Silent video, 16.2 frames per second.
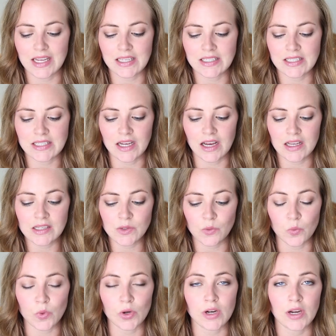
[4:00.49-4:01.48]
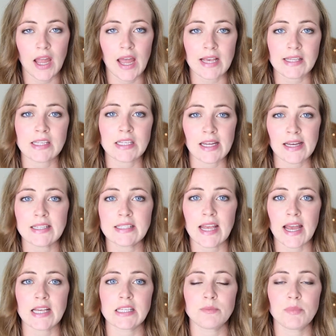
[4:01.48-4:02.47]
it does work as a nice
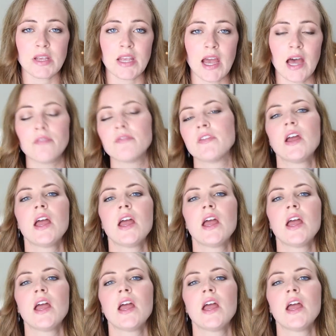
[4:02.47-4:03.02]
SPF.